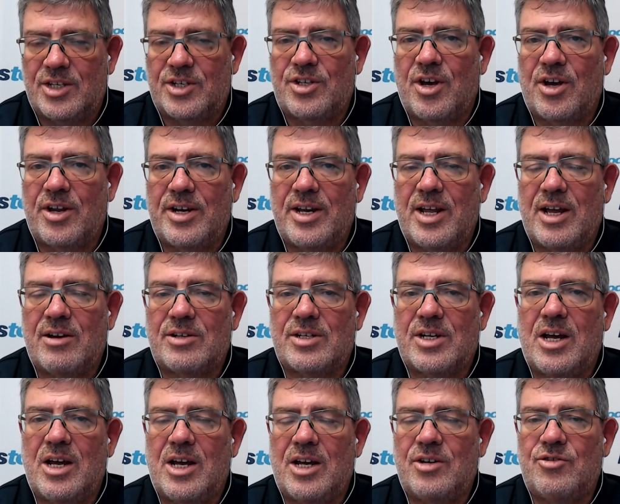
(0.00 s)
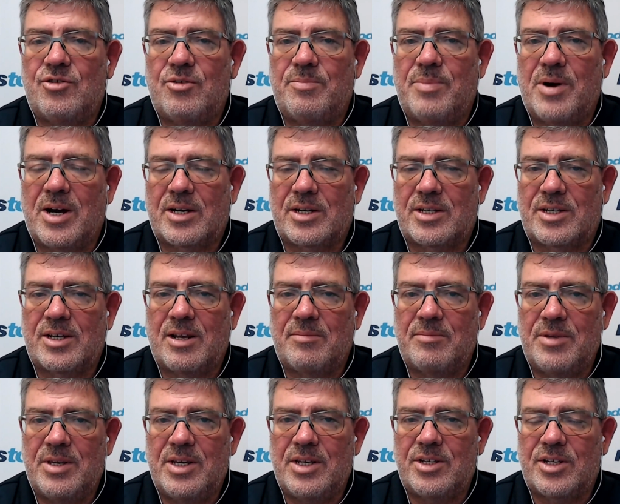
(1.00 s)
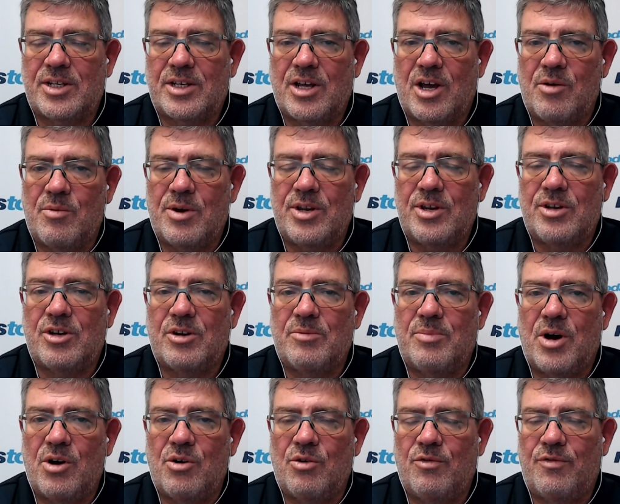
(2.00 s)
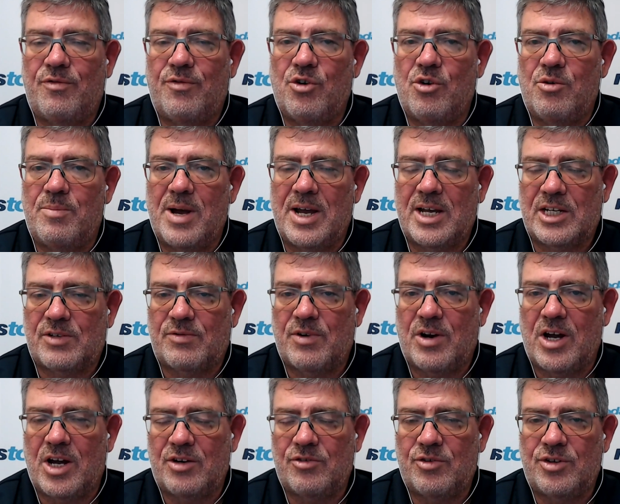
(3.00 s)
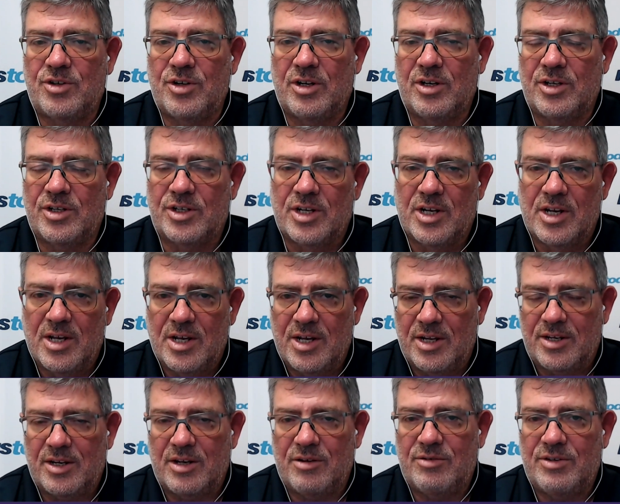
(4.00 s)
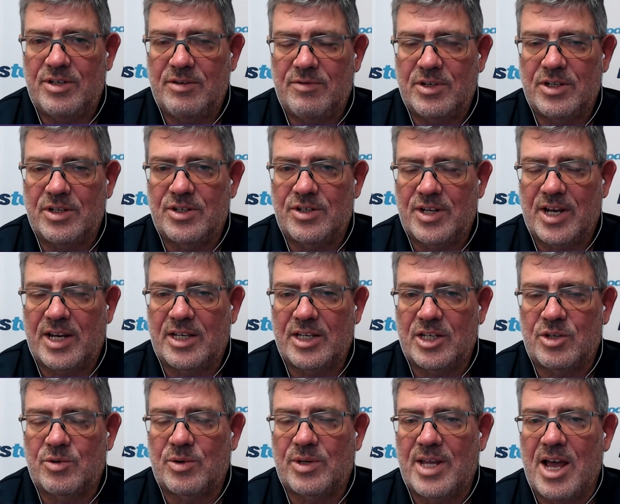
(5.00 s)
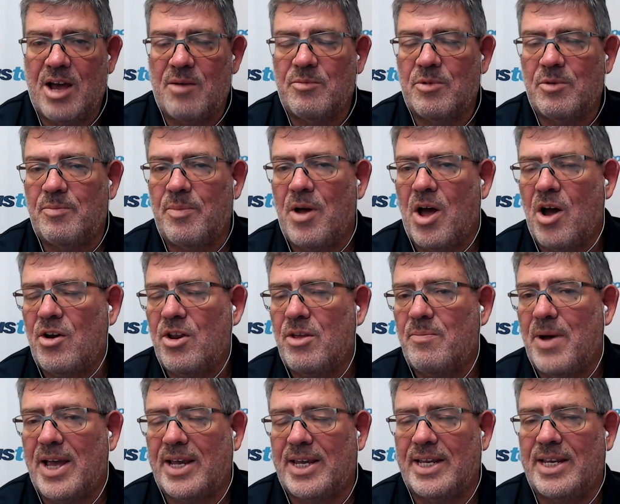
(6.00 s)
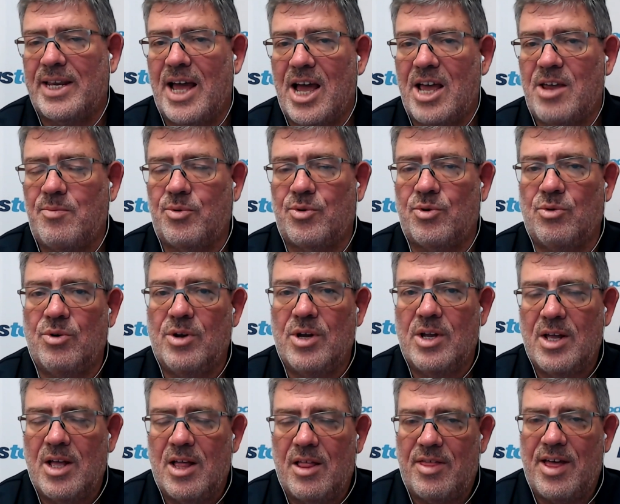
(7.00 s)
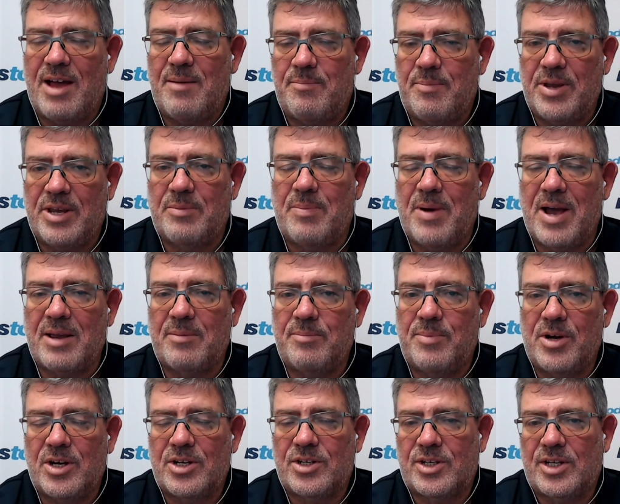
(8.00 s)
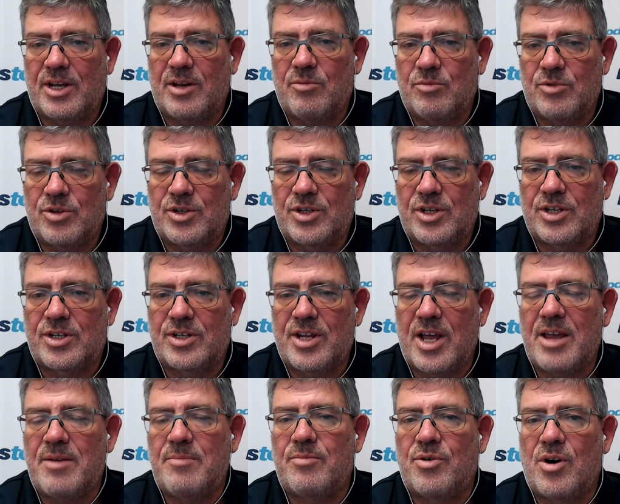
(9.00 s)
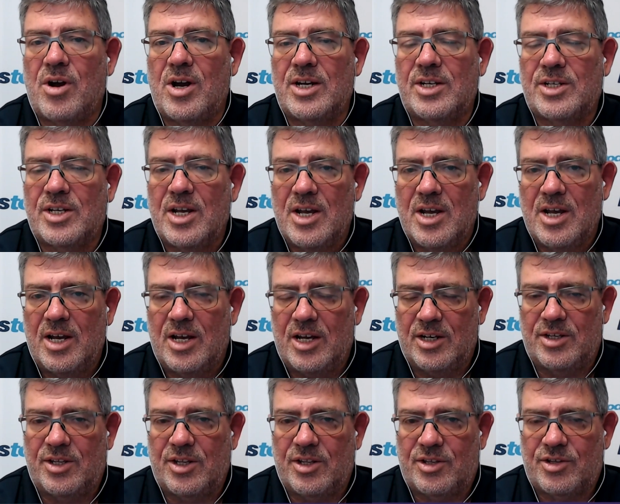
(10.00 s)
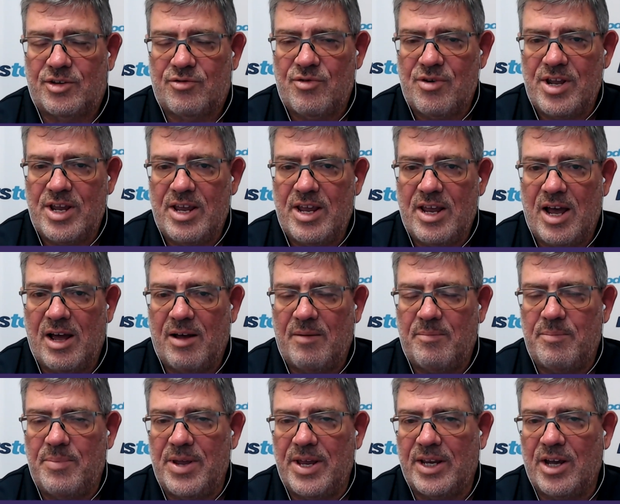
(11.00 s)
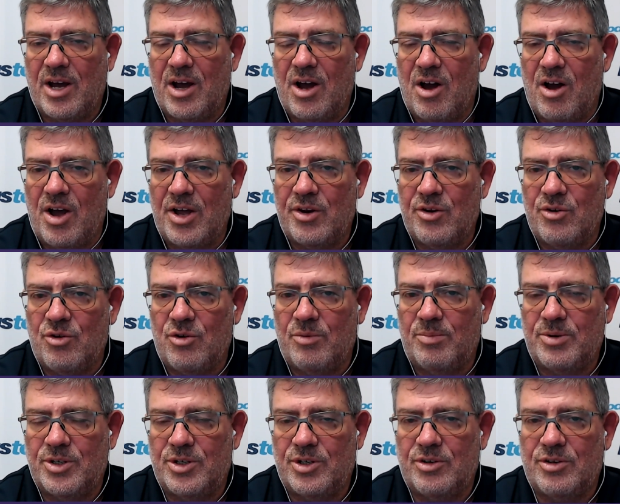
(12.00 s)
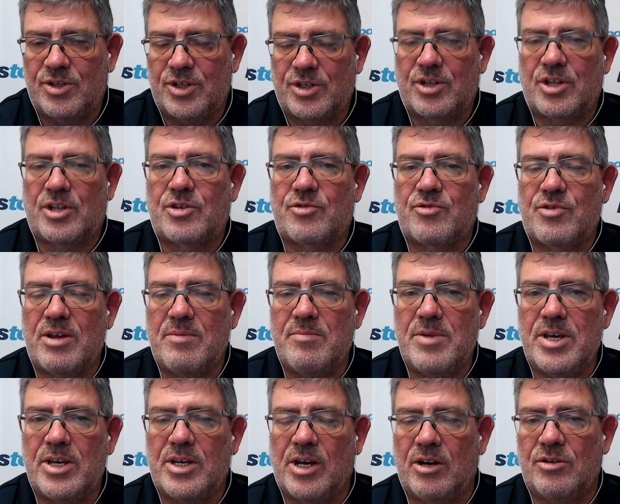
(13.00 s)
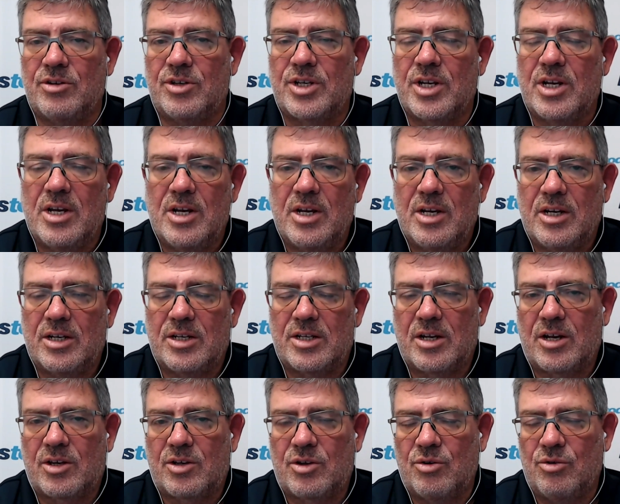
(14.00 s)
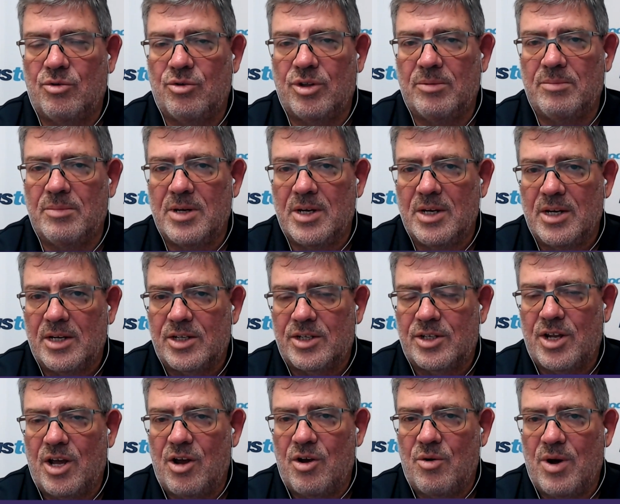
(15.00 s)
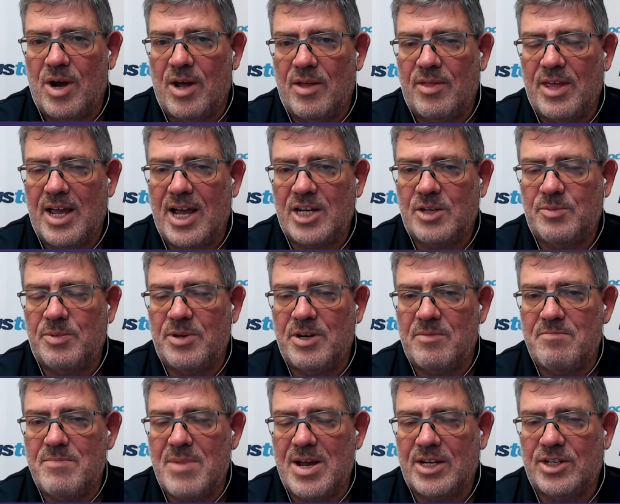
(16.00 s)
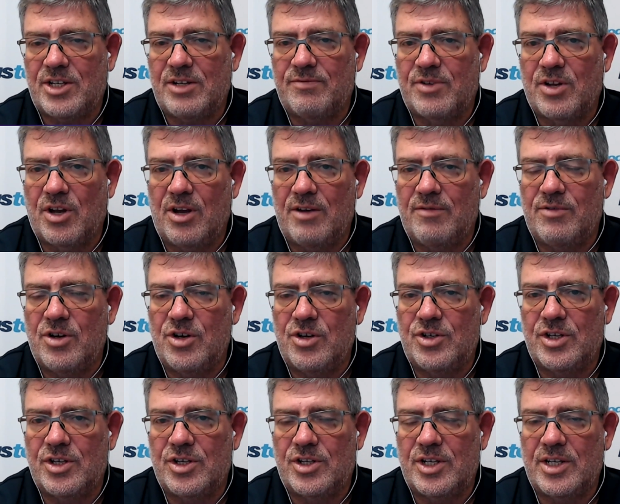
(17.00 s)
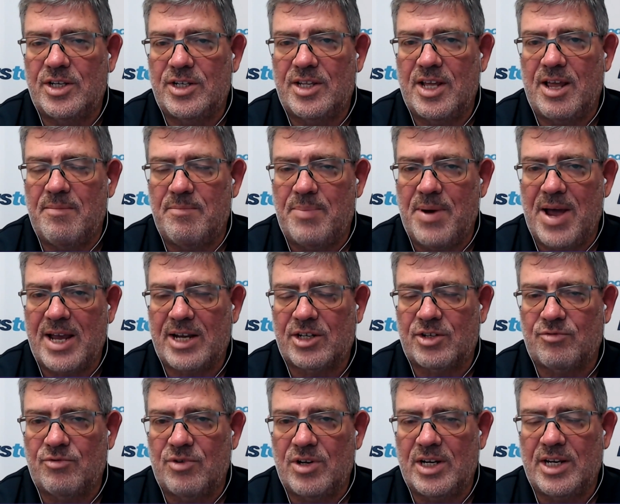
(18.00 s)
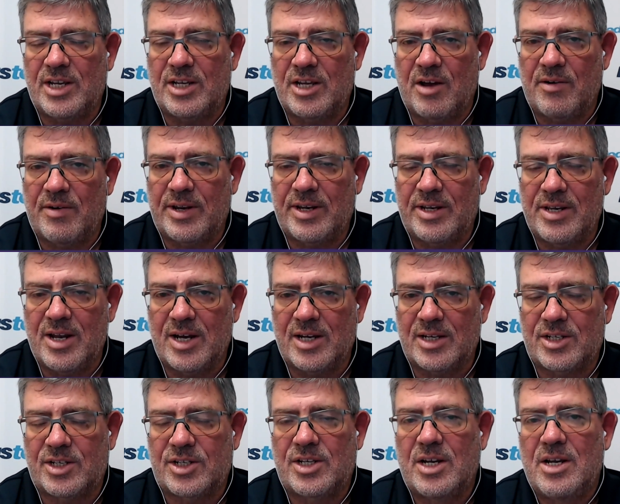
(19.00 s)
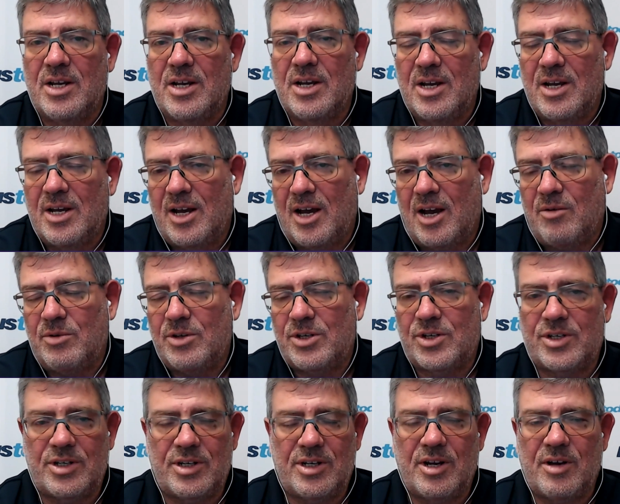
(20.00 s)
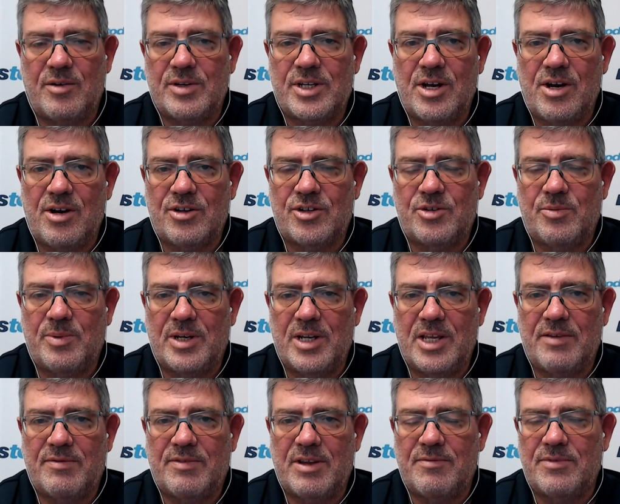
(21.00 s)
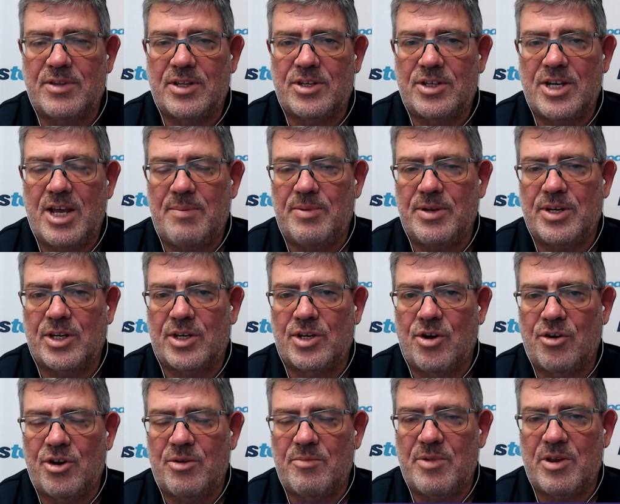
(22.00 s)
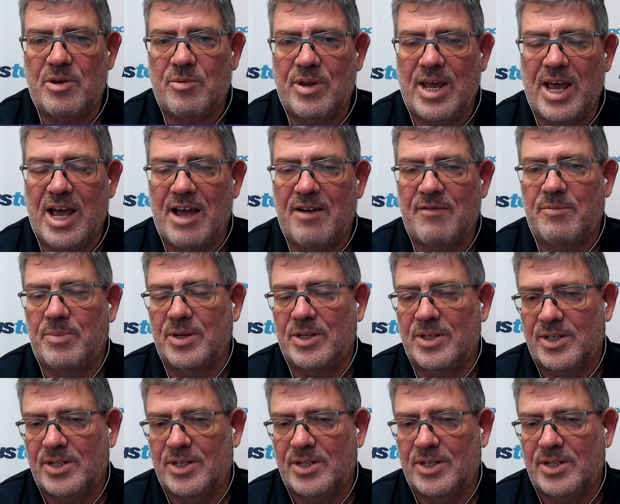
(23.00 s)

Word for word: It started out as 100 bucks some years ago when you could buy all four banks for $100, no dividends taken into account. But only back in April, that big bank basket was the same price as the three uh, big iron ore producers, the three amigos, as I call them. So uh, there has been a massive divergence since then. Banks really going nuts, uh, which you know is hard to believe given the tepid economy we have.